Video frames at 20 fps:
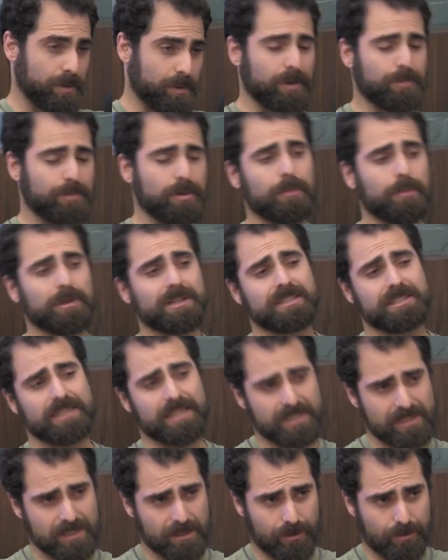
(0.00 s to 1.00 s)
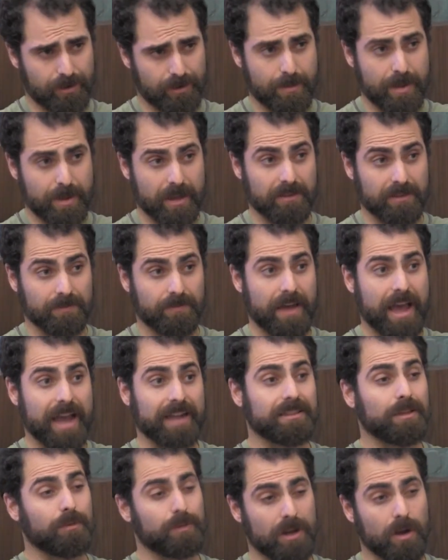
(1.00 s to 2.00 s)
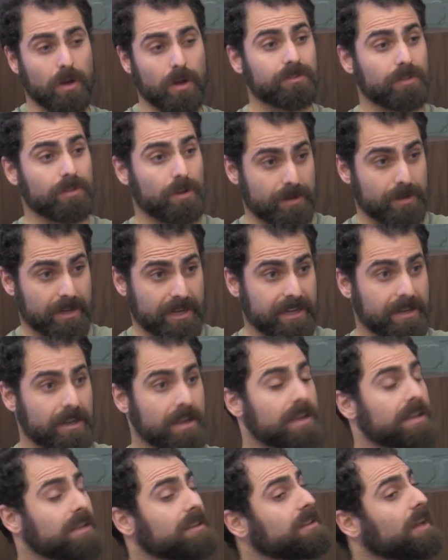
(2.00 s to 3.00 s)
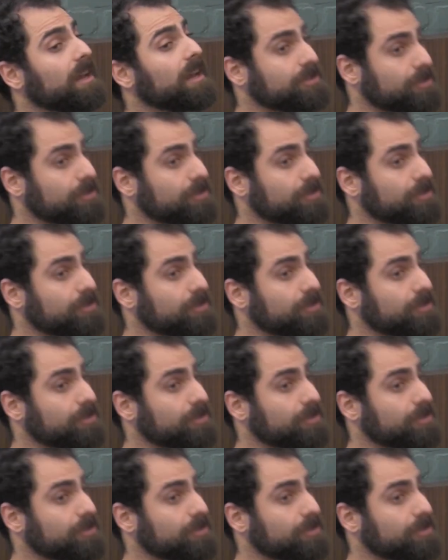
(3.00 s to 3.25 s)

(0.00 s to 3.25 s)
but we'd probably disagree about the fact that we'd also need a